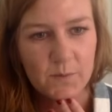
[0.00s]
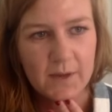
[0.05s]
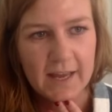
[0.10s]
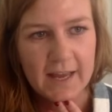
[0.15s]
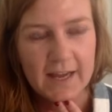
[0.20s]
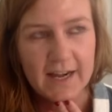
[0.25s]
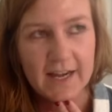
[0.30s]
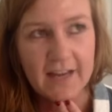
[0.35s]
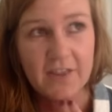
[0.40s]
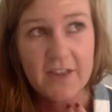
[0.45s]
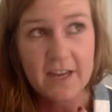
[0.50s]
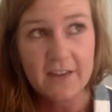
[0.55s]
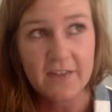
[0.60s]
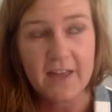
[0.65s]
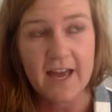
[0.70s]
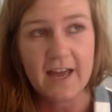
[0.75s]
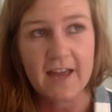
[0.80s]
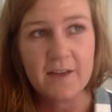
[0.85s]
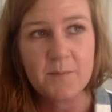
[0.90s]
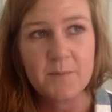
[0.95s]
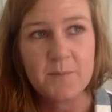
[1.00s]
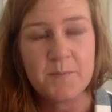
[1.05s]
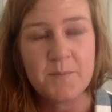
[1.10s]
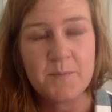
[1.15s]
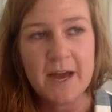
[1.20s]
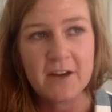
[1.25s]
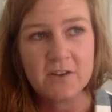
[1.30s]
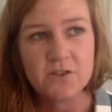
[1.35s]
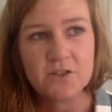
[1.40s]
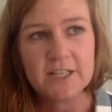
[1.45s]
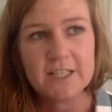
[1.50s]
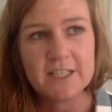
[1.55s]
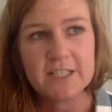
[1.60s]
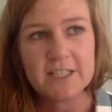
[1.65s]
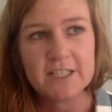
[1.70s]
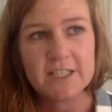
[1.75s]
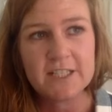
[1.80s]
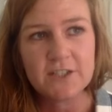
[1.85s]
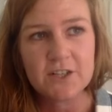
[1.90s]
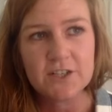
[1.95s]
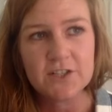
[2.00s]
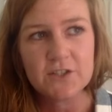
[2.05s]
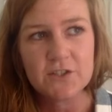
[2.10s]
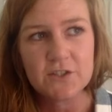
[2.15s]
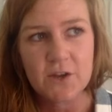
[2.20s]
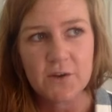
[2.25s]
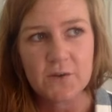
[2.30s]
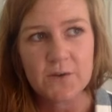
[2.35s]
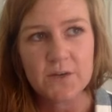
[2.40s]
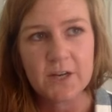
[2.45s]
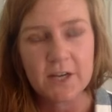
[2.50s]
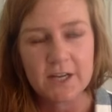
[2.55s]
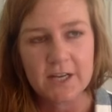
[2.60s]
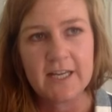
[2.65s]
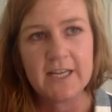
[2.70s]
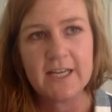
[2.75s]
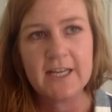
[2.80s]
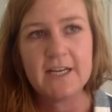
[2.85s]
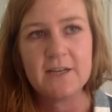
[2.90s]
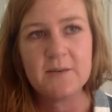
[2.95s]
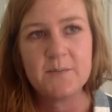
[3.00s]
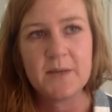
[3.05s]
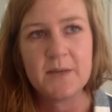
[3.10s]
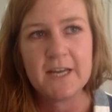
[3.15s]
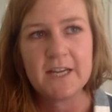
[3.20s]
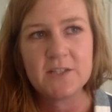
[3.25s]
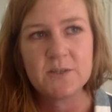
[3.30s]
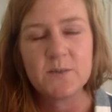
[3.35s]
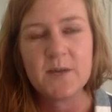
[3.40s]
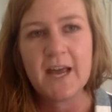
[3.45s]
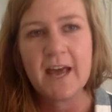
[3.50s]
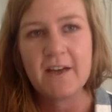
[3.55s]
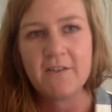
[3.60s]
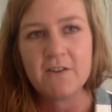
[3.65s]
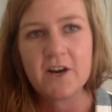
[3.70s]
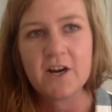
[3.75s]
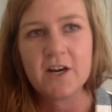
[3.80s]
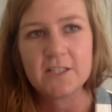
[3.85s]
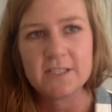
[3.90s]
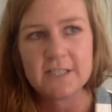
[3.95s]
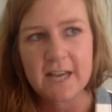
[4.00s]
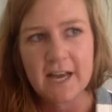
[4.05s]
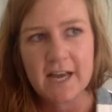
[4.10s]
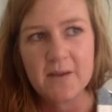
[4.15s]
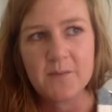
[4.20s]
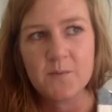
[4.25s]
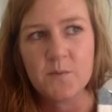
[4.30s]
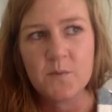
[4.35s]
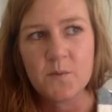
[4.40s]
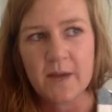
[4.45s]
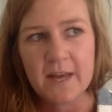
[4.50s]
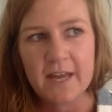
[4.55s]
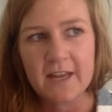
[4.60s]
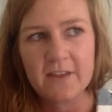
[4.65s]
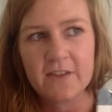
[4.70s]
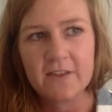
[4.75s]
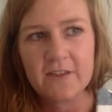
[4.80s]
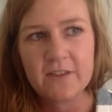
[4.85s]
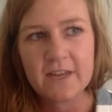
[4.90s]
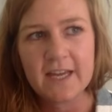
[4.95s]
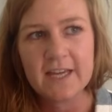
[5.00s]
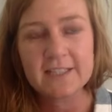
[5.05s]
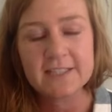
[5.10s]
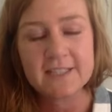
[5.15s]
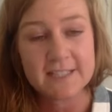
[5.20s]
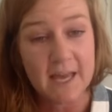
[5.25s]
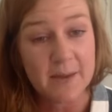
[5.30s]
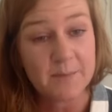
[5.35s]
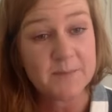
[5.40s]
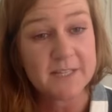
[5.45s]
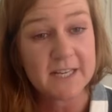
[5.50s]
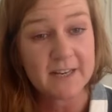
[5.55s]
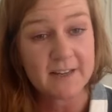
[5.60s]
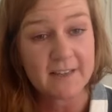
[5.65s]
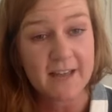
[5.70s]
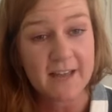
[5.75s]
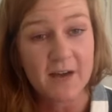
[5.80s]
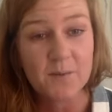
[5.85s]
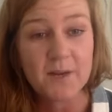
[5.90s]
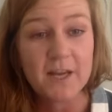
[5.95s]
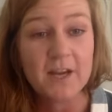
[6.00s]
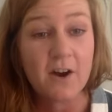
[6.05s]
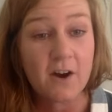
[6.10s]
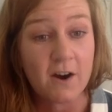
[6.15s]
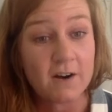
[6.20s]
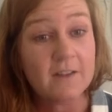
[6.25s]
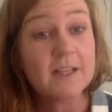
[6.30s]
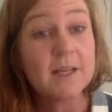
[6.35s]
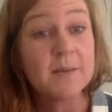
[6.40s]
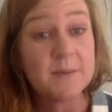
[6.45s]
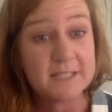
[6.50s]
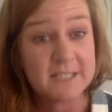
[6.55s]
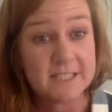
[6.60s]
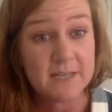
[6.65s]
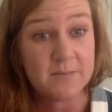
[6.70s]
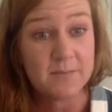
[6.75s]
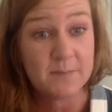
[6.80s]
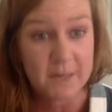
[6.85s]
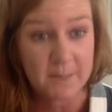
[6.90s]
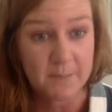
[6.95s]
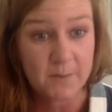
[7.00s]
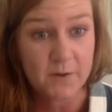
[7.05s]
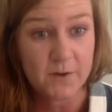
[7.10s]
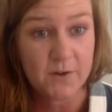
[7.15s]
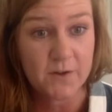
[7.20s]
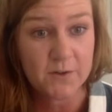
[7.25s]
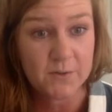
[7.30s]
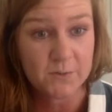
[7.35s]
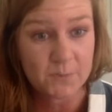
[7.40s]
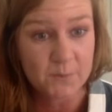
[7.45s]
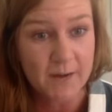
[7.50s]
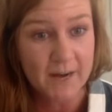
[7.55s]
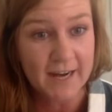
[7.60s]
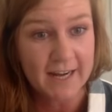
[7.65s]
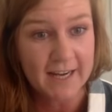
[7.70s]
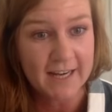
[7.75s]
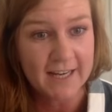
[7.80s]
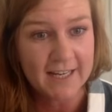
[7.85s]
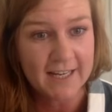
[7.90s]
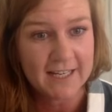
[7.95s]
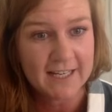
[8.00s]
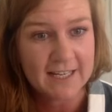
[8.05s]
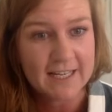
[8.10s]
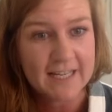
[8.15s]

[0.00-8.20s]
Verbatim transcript: And I think that boundaries are so good because we have a hard time with accepting that we are limited people, right?